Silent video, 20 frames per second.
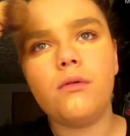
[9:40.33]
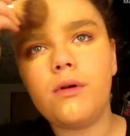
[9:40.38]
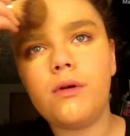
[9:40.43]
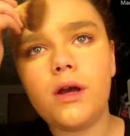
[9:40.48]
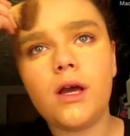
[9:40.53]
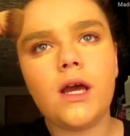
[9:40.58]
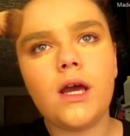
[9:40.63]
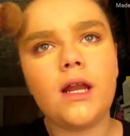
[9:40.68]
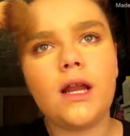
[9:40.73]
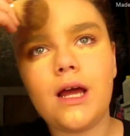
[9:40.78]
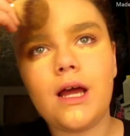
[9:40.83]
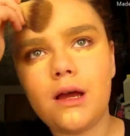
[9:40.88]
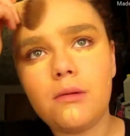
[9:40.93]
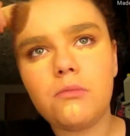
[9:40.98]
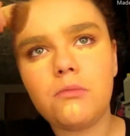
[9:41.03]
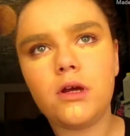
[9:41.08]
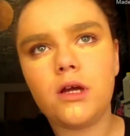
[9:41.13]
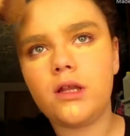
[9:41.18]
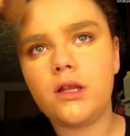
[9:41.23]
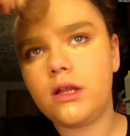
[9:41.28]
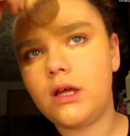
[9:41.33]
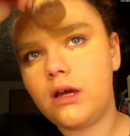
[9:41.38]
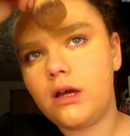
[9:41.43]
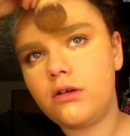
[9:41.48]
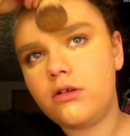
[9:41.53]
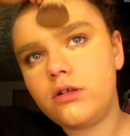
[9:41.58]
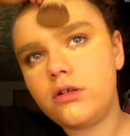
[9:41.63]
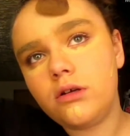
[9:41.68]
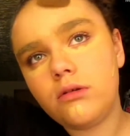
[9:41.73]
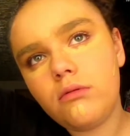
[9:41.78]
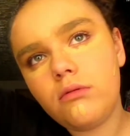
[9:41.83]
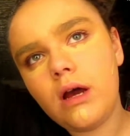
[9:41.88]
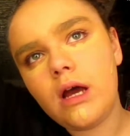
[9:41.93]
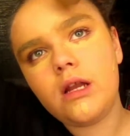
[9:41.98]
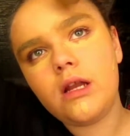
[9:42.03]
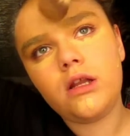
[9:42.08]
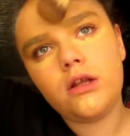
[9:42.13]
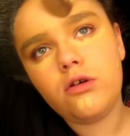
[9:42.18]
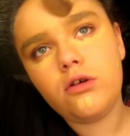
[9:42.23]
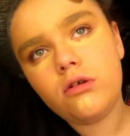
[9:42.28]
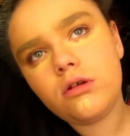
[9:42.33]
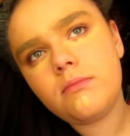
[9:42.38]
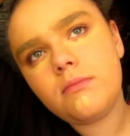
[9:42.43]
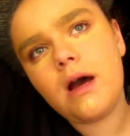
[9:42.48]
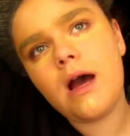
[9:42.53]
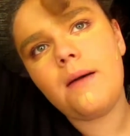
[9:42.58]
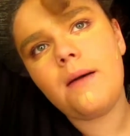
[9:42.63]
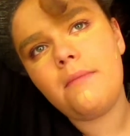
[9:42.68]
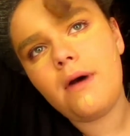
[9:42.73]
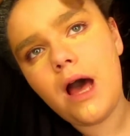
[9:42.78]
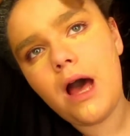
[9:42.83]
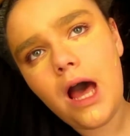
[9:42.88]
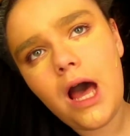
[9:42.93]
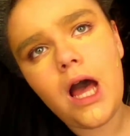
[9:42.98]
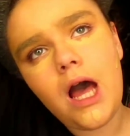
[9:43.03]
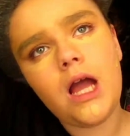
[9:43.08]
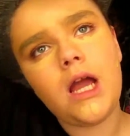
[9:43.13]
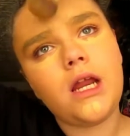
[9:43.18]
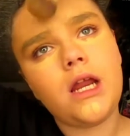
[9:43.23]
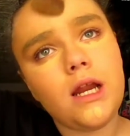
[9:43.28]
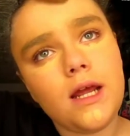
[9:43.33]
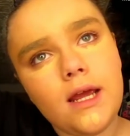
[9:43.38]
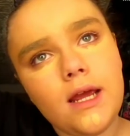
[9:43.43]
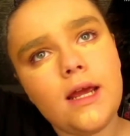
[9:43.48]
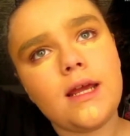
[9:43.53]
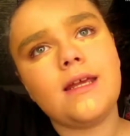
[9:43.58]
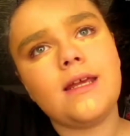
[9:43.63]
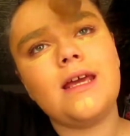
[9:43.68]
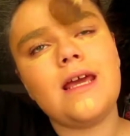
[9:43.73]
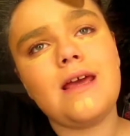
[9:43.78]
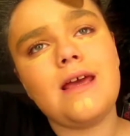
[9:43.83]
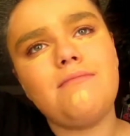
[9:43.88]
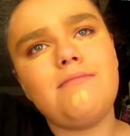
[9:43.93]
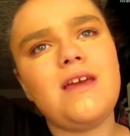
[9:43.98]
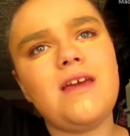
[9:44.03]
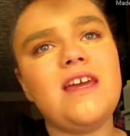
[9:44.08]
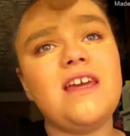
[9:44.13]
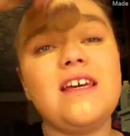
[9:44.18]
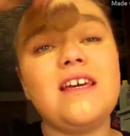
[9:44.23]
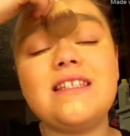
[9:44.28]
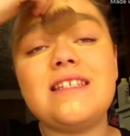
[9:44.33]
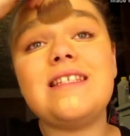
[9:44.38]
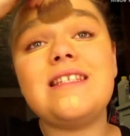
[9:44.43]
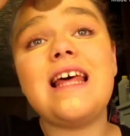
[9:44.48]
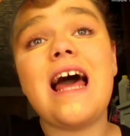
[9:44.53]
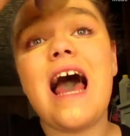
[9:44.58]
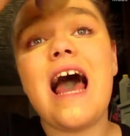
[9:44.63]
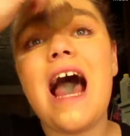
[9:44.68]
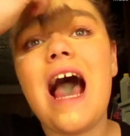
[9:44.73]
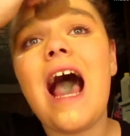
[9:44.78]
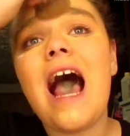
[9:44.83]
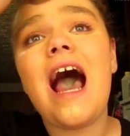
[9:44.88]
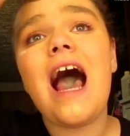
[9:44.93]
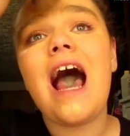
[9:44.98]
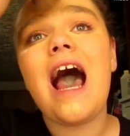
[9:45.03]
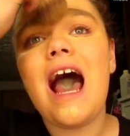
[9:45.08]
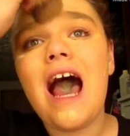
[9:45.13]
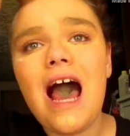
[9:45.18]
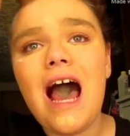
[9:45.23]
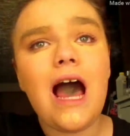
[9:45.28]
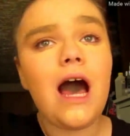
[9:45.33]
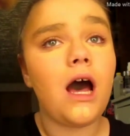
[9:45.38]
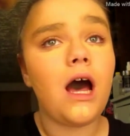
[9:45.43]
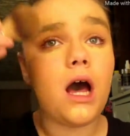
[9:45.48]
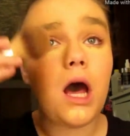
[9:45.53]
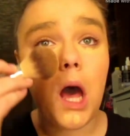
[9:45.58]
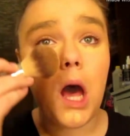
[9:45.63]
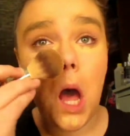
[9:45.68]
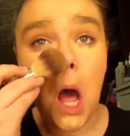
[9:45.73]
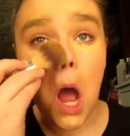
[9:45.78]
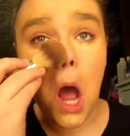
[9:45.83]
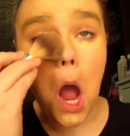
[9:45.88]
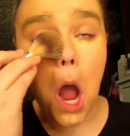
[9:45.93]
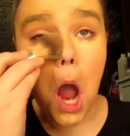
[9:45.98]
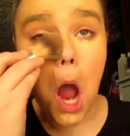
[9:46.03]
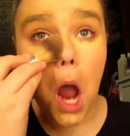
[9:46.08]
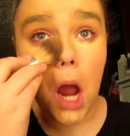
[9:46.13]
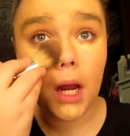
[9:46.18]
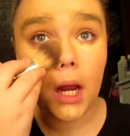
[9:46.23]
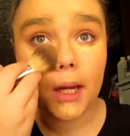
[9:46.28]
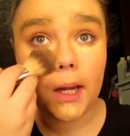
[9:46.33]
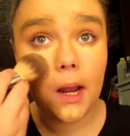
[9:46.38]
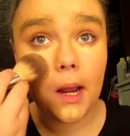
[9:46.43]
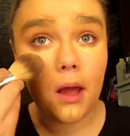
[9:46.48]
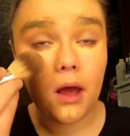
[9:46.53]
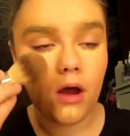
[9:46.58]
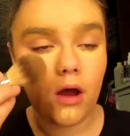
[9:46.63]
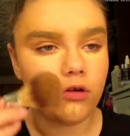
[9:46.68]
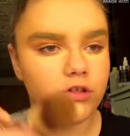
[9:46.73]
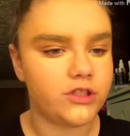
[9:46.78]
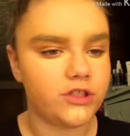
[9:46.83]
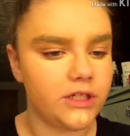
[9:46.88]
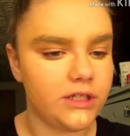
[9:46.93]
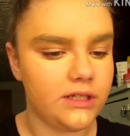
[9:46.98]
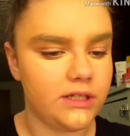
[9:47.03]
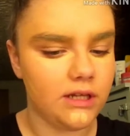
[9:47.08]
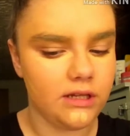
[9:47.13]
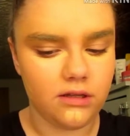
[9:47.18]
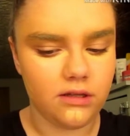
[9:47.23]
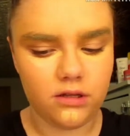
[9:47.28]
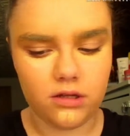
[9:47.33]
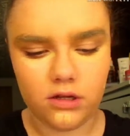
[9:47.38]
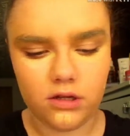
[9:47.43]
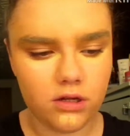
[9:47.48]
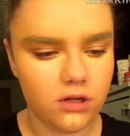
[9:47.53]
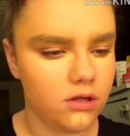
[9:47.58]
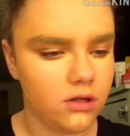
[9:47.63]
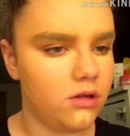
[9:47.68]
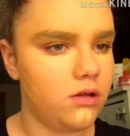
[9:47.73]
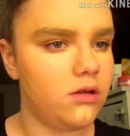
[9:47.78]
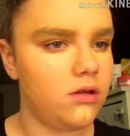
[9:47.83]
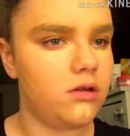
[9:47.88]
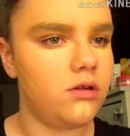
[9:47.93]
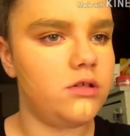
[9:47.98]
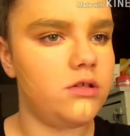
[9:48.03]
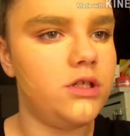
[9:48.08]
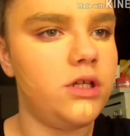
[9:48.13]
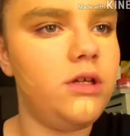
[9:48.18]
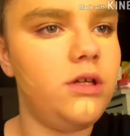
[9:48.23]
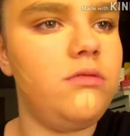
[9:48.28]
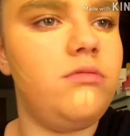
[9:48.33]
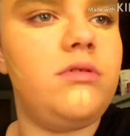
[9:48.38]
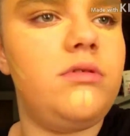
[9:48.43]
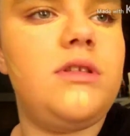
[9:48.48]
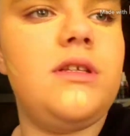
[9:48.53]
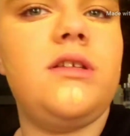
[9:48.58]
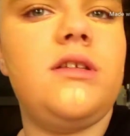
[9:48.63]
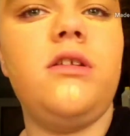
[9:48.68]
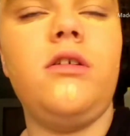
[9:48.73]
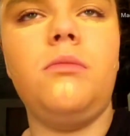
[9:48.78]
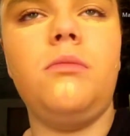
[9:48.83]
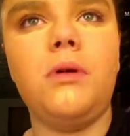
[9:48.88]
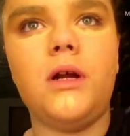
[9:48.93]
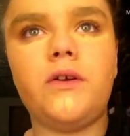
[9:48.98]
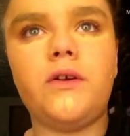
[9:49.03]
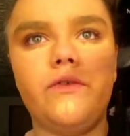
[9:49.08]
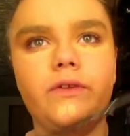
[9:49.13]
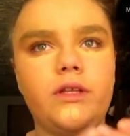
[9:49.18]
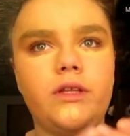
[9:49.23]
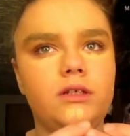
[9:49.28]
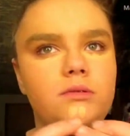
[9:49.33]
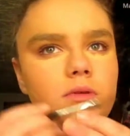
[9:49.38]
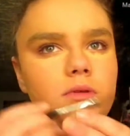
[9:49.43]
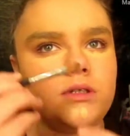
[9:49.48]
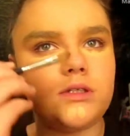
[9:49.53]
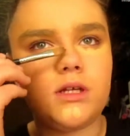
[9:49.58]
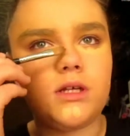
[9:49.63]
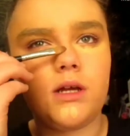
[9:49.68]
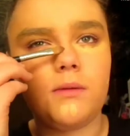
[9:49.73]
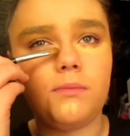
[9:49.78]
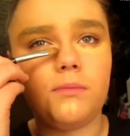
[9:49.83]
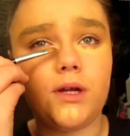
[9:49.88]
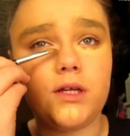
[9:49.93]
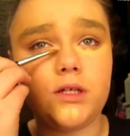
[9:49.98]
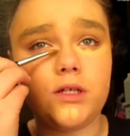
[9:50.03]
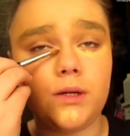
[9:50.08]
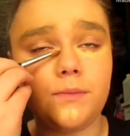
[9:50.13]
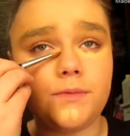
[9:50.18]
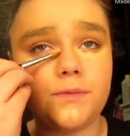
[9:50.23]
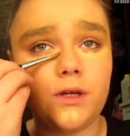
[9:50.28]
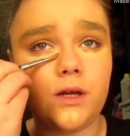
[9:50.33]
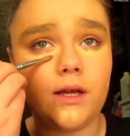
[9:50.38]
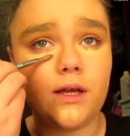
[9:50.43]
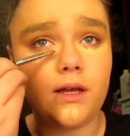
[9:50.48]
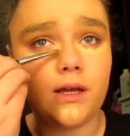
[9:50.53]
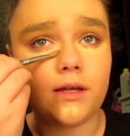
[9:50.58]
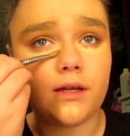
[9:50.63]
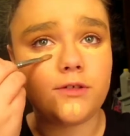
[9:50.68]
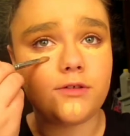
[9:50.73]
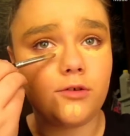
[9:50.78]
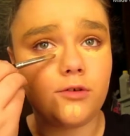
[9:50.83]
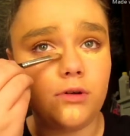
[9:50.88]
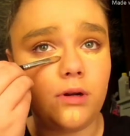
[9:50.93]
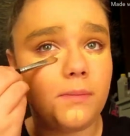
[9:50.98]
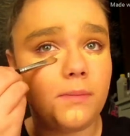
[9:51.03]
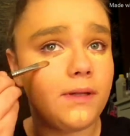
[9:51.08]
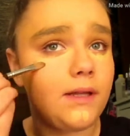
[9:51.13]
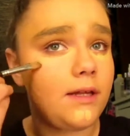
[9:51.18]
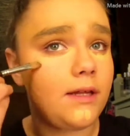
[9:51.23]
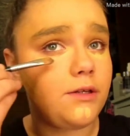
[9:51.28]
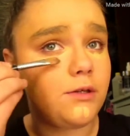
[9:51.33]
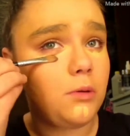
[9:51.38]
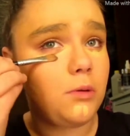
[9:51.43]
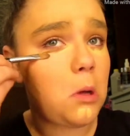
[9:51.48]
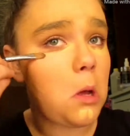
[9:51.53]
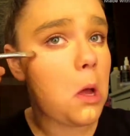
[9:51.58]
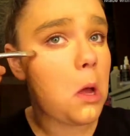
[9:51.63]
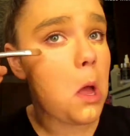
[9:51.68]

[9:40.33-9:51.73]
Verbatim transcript: When I'm without you, I lose my mind. Give me your sign. Oh, she did. She used this little brush for these ones. I'm pretty sure. So I, I screwed up on that too.